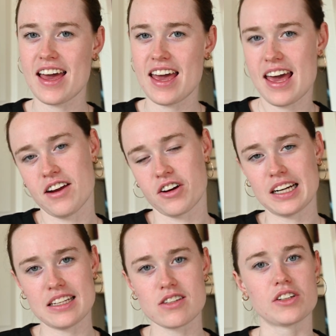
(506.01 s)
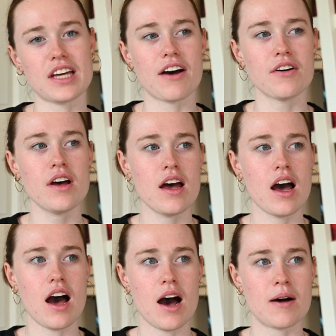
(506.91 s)
it had already sold out.
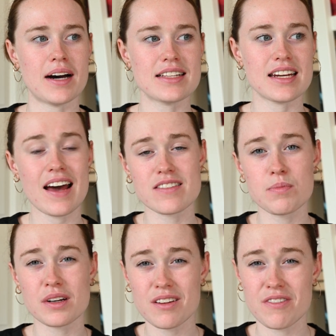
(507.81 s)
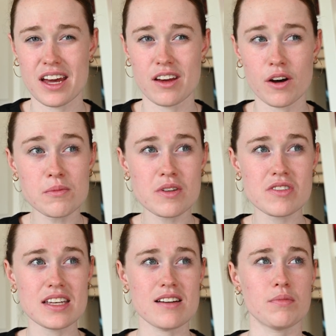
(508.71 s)
I did have to book the Van Gogh
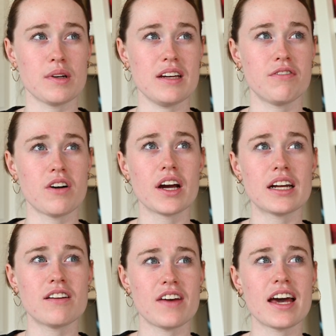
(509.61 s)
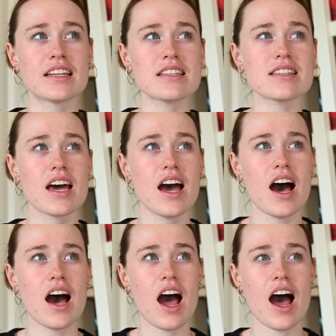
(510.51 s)
Museum pretty far in advance.
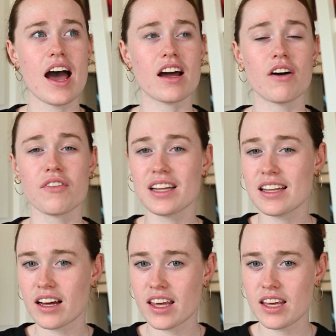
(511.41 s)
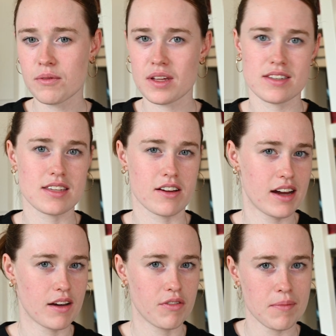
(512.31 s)
I got really lucky with
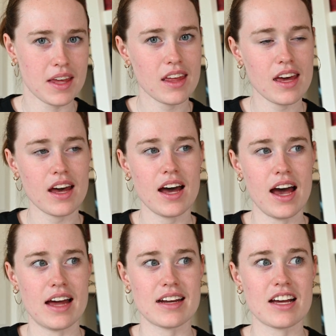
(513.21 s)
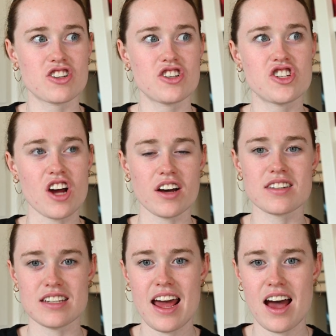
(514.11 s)
Sagrada Familia, and I
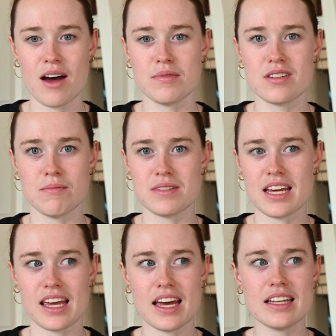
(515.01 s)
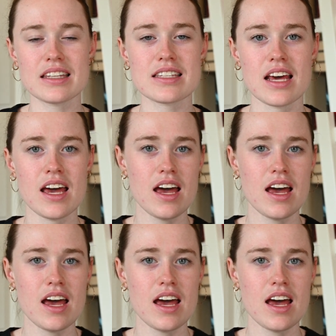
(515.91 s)
just nabbed some tickets